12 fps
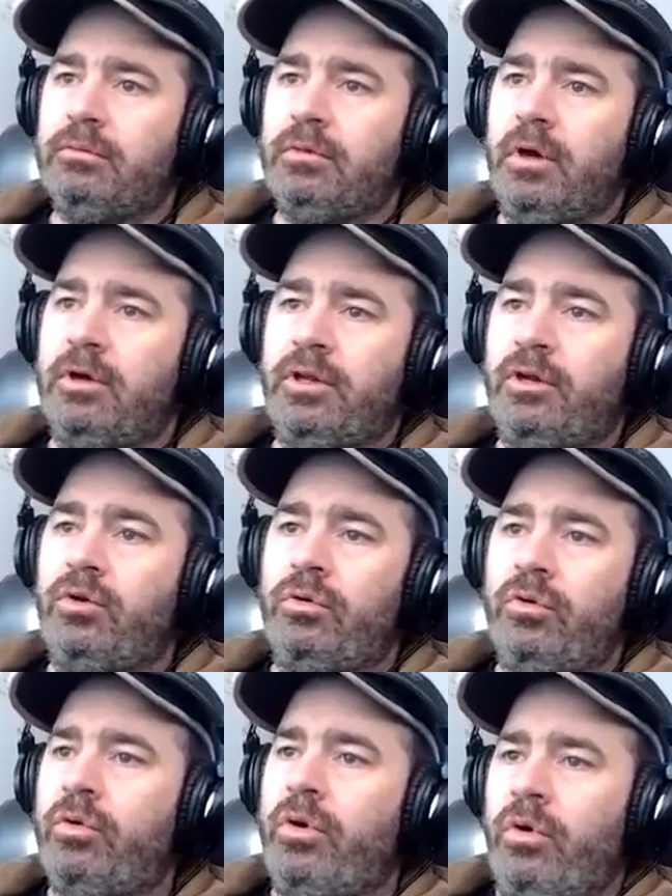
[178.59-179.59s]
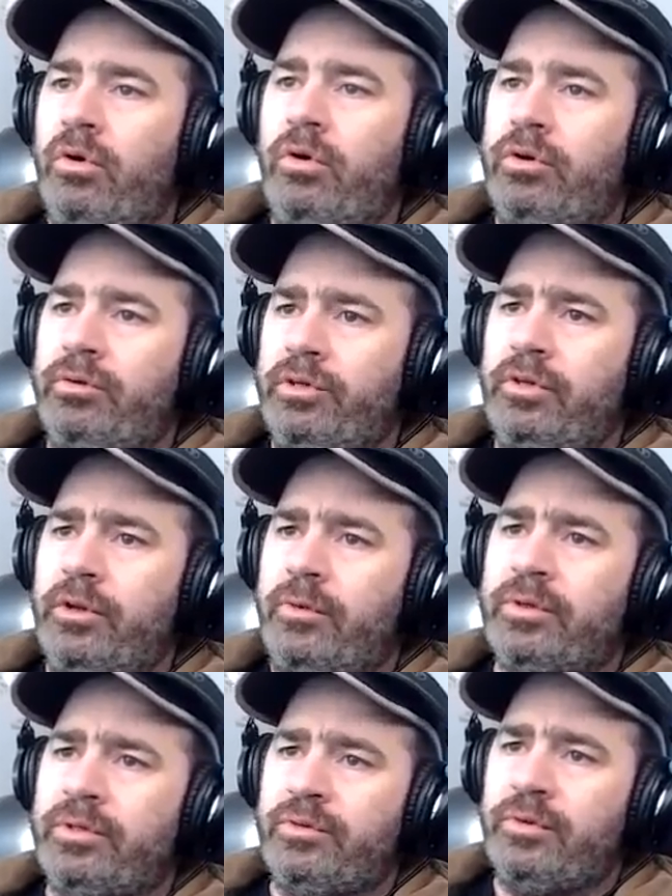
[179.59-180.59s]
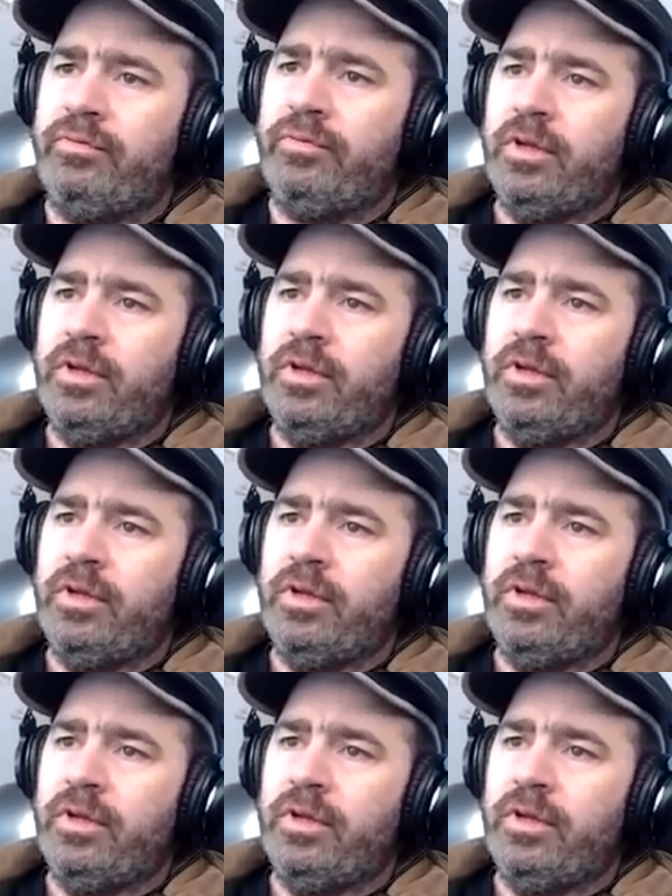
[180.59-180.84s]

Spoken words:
article, or a sort of